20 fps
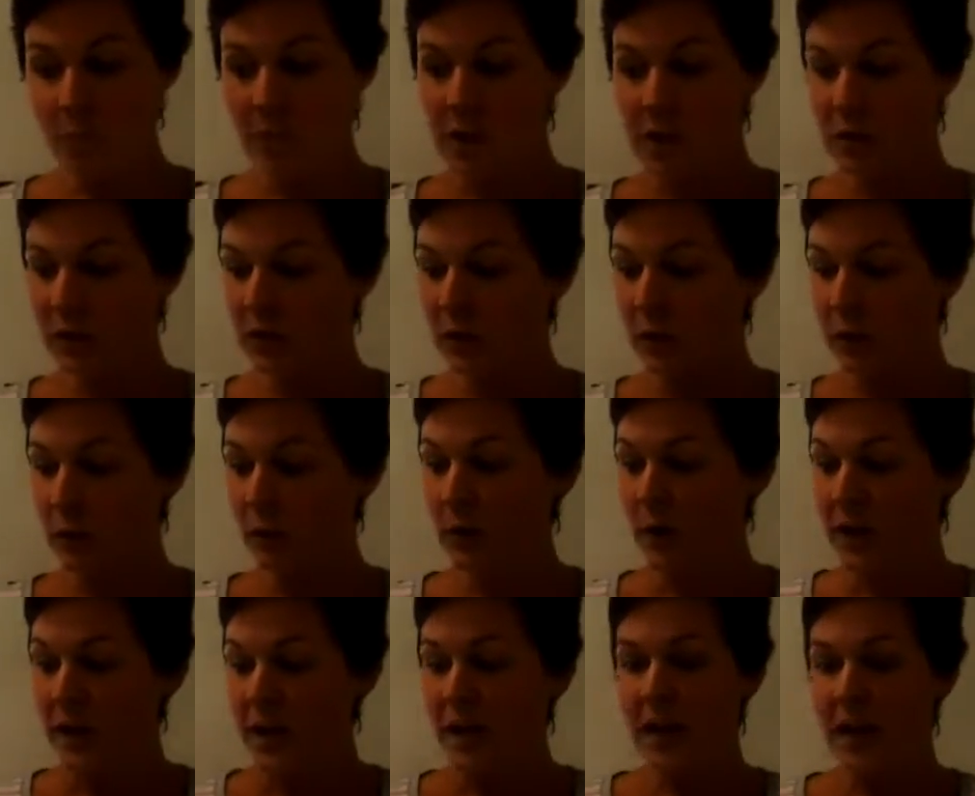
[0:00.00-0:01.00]
So
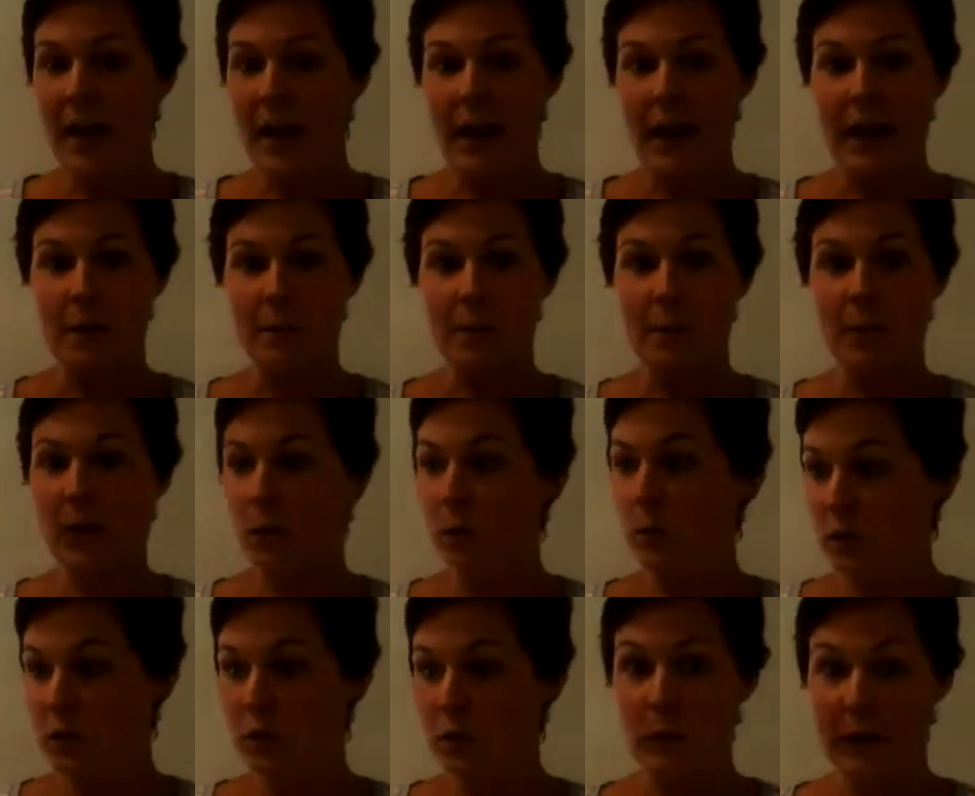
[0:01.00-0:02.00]

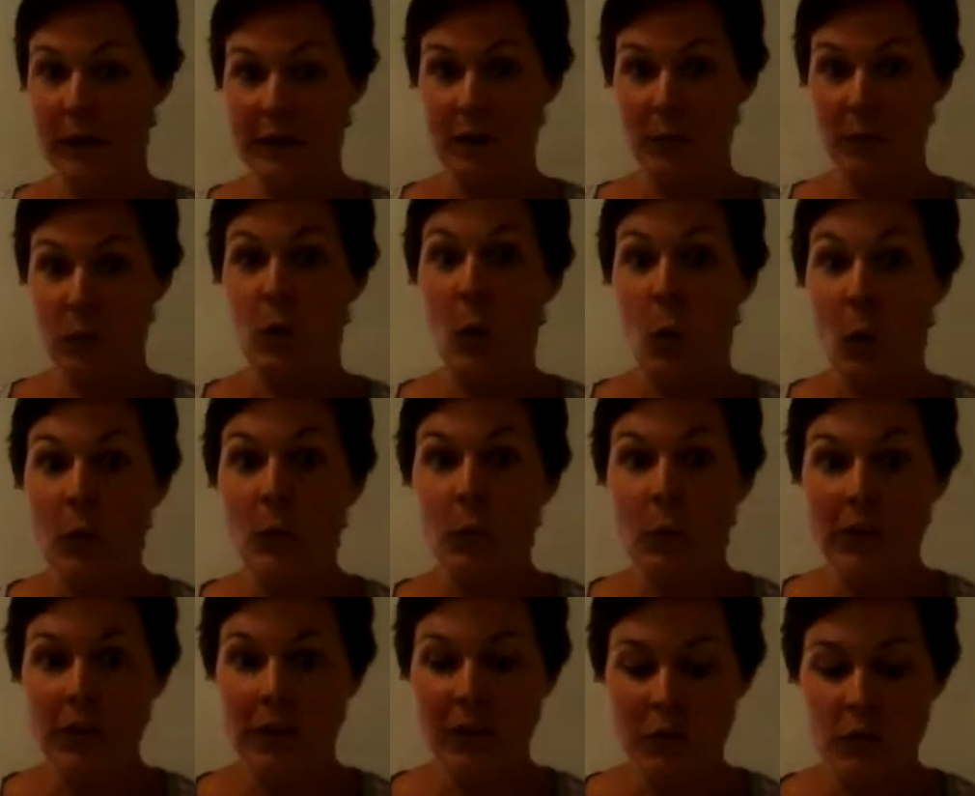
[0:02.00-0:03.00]
what oil
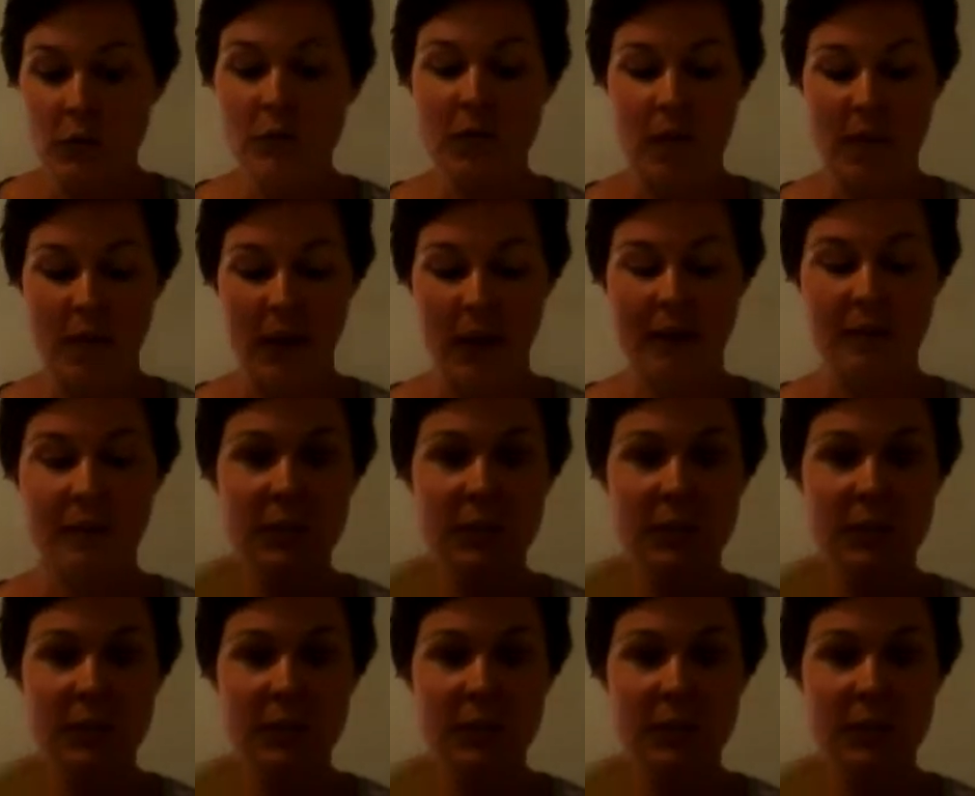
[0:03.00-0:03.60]
can I use for that?